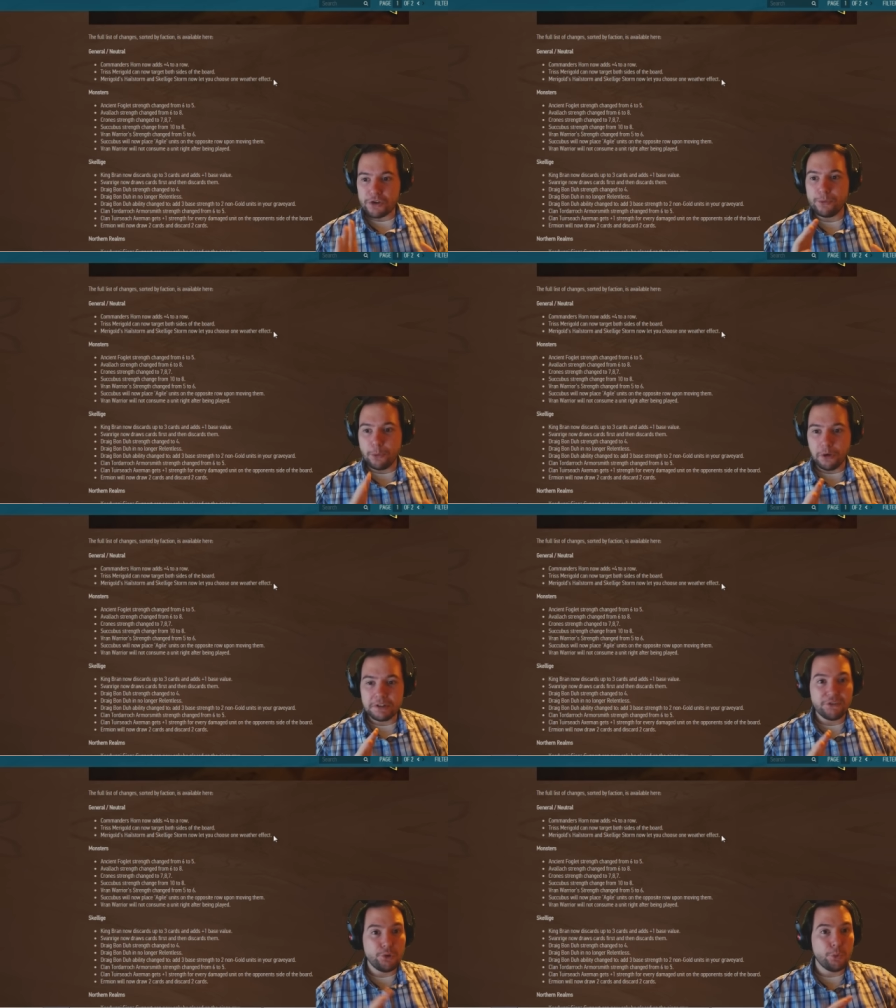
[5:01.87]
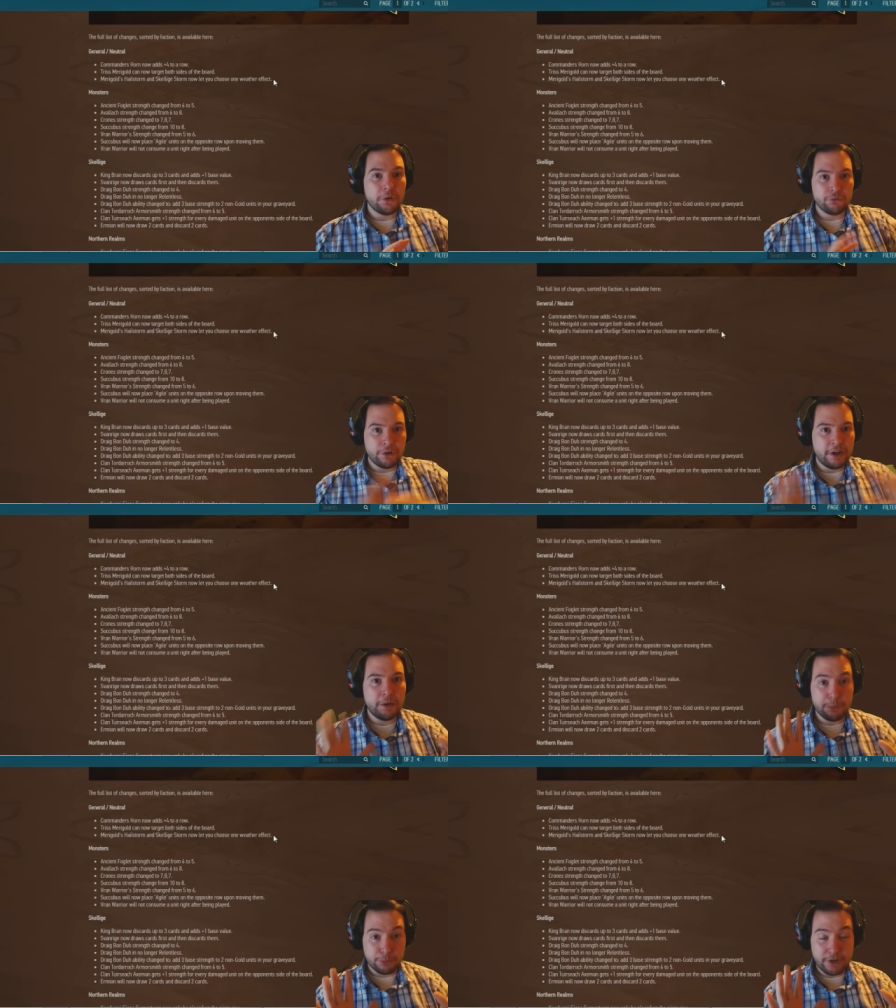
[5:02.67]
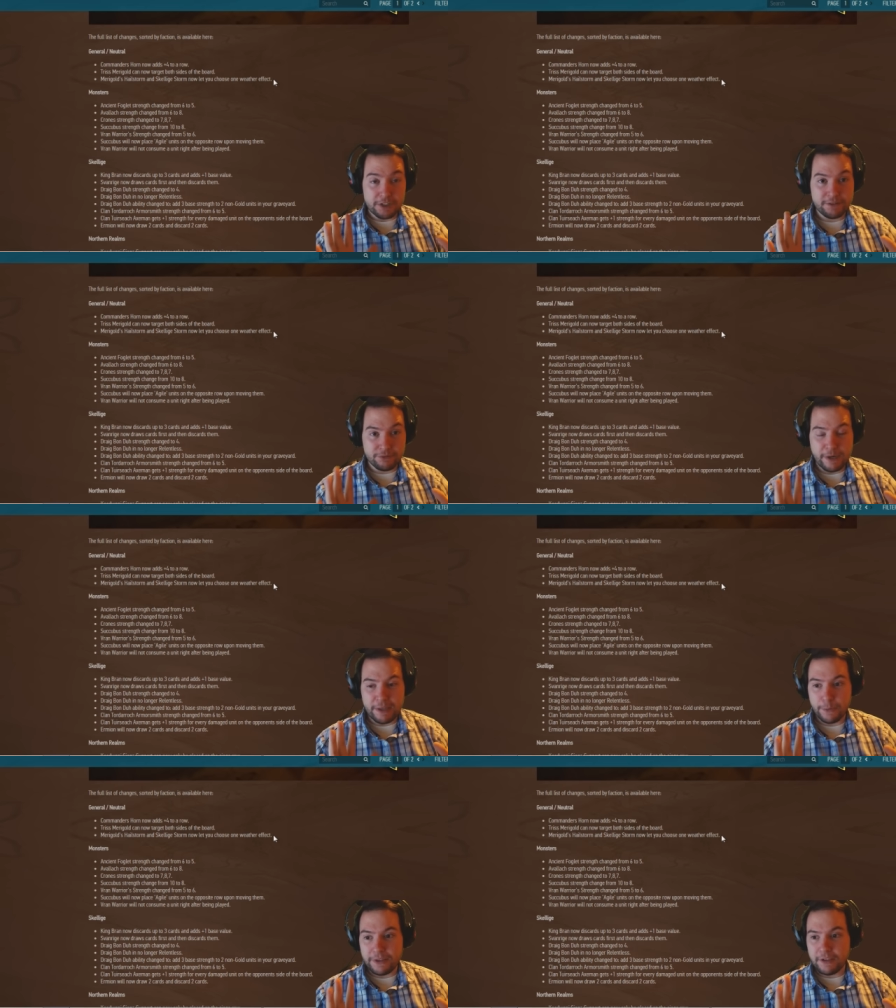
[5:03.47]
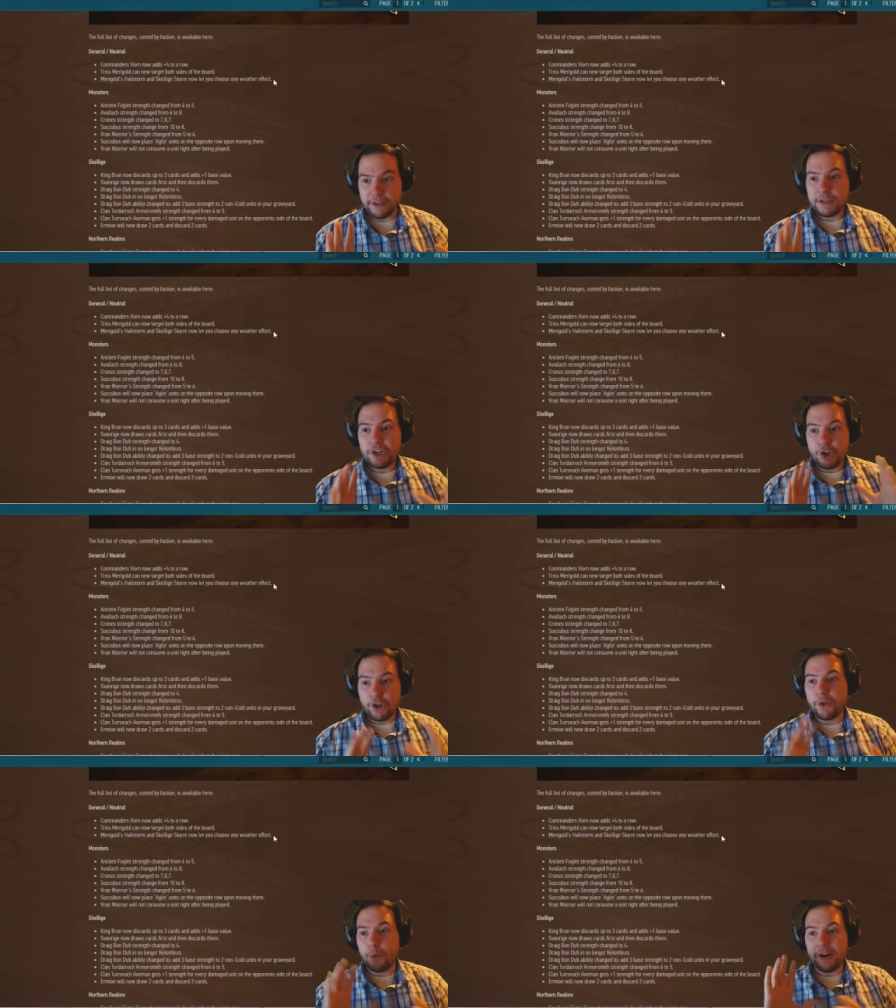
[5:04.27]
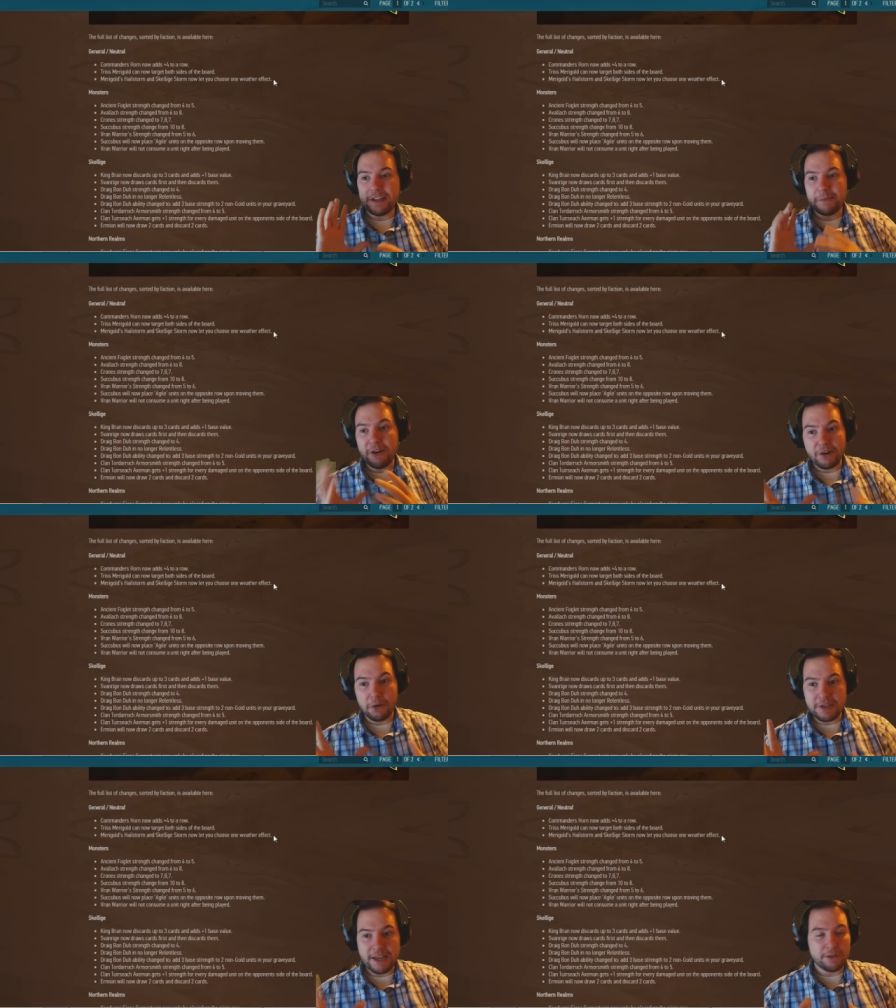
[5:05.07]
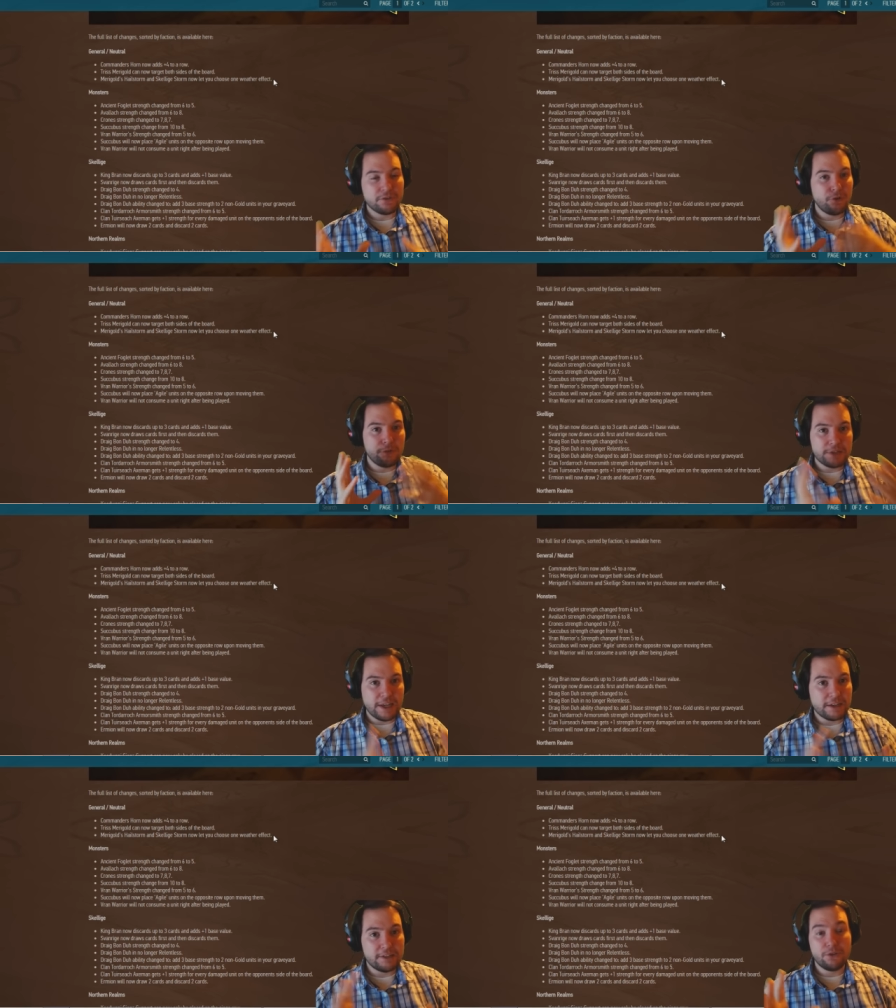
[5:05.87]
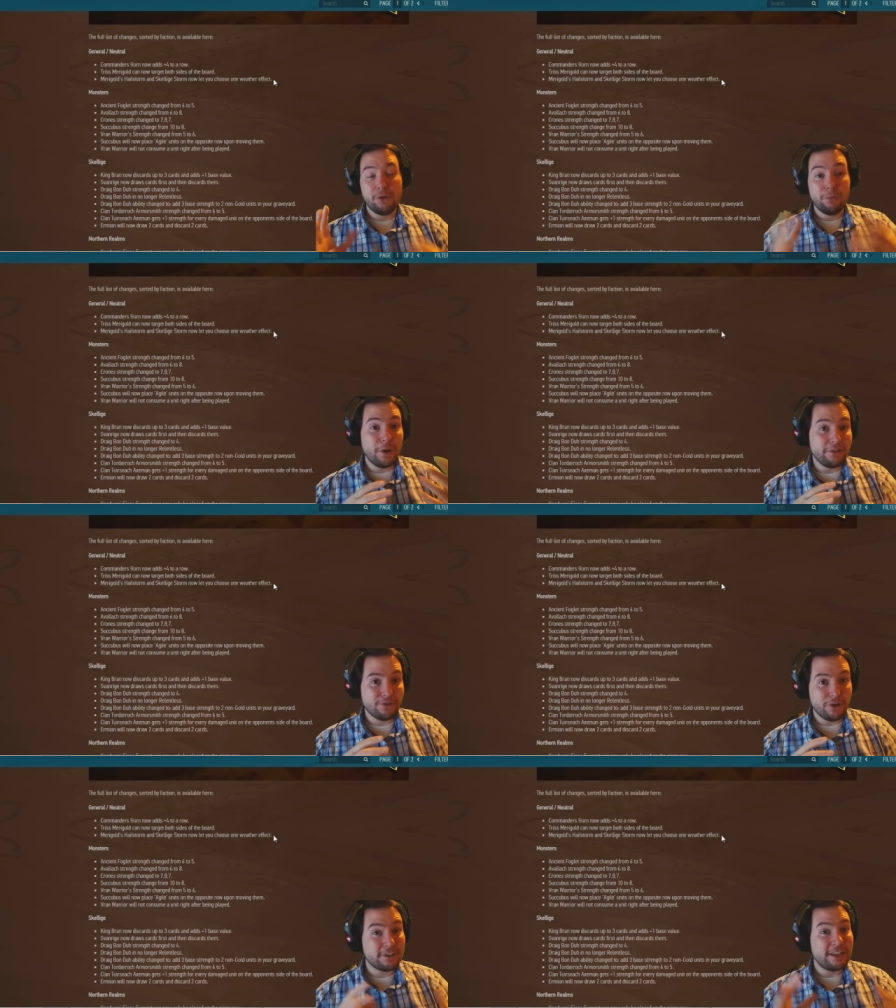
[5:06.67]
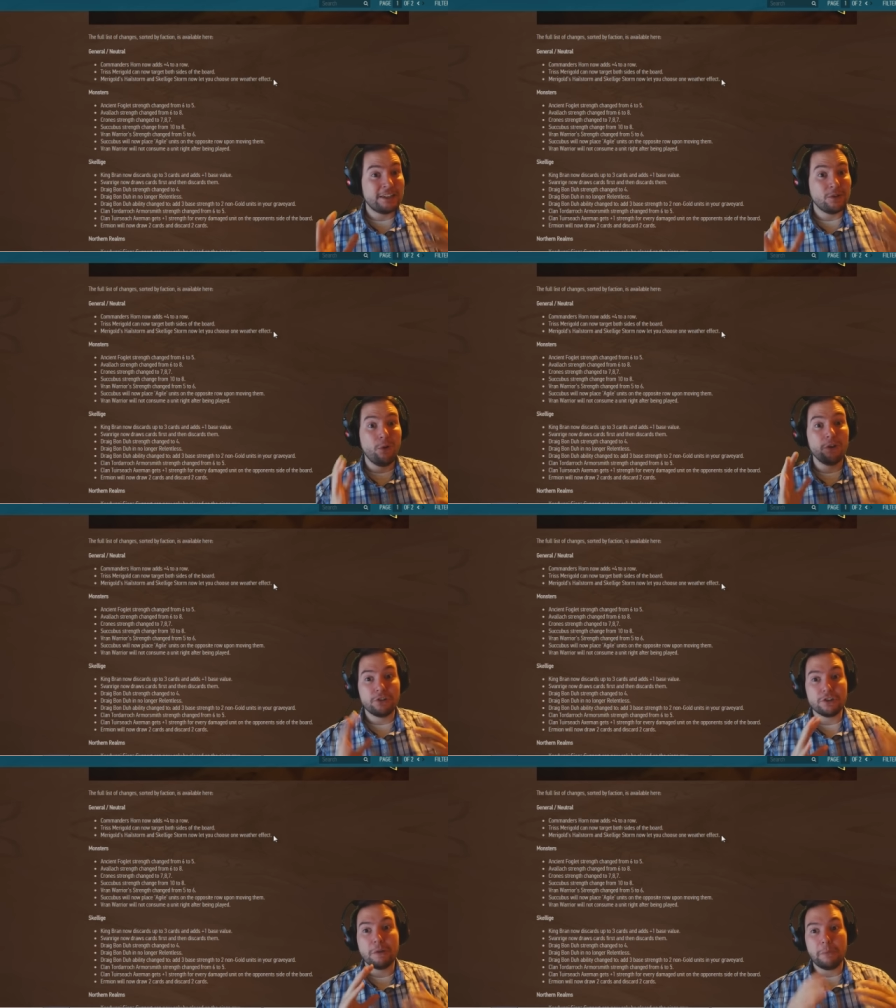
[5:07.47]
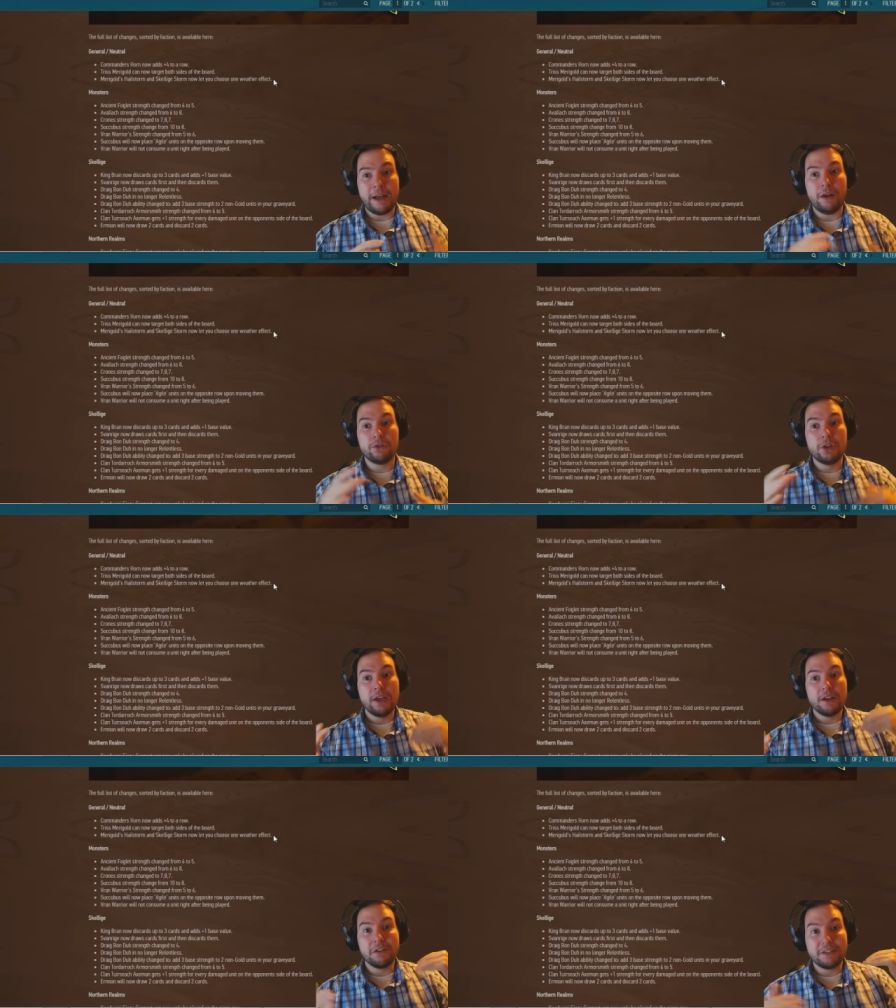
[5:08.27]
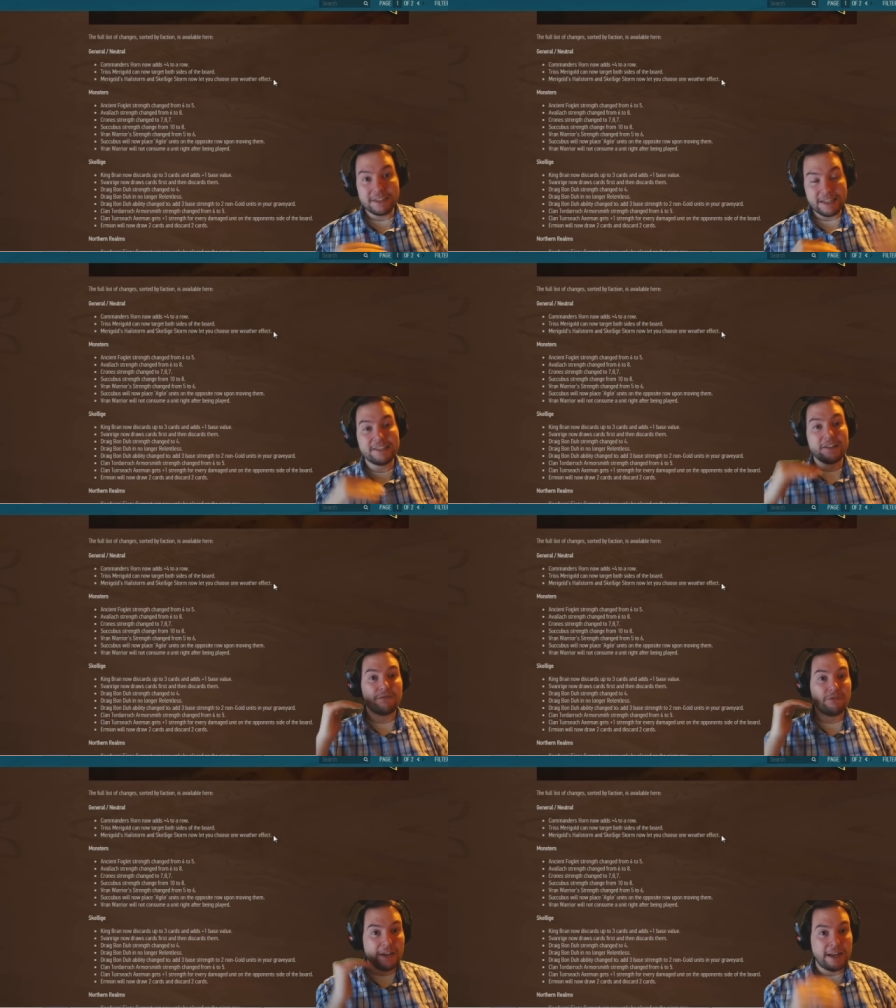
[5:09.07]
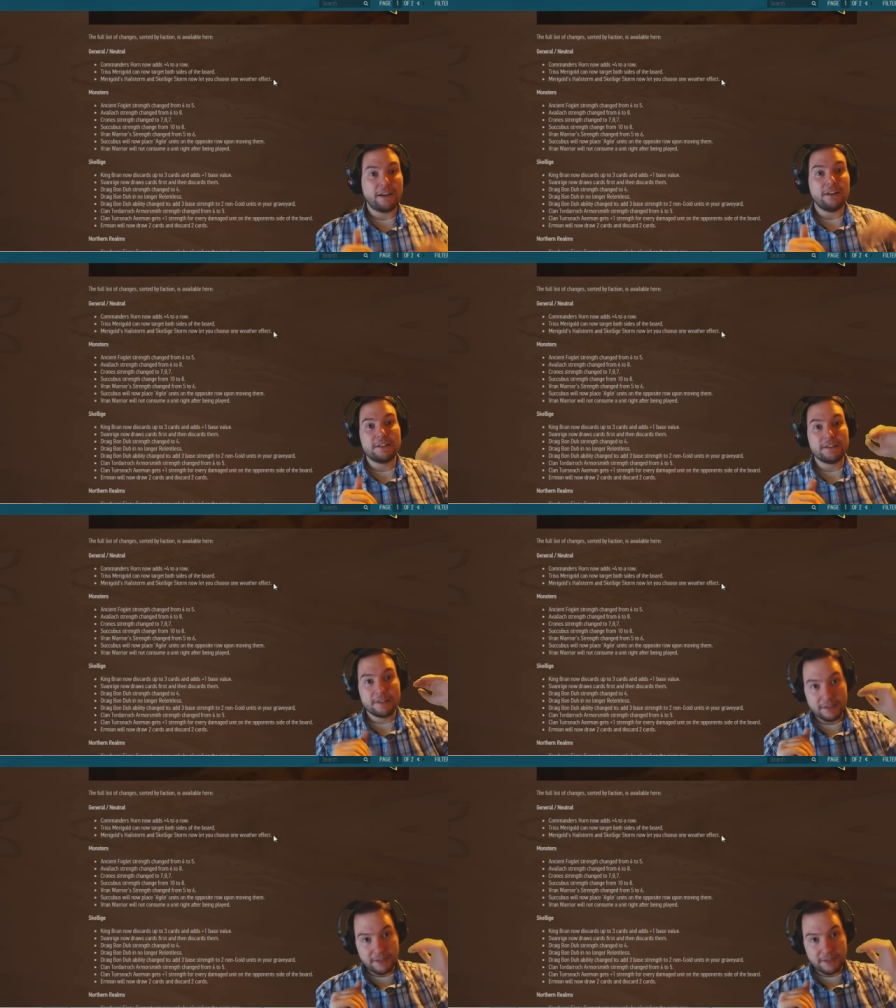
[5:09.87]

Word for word: you want if you want real oppressive weather. Otherwise, Marigold's Hailstorm, Skellige Storm, White Frost is all just about consistent, relentless